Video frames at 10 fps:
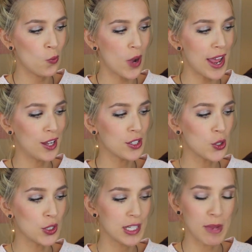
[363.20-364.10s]
n Wild
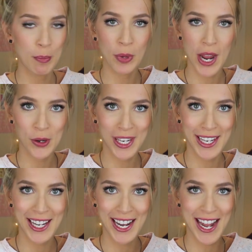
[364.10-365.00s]
Ultimate Brow
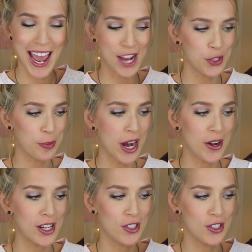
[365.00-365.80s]
Kit in Ash Brown.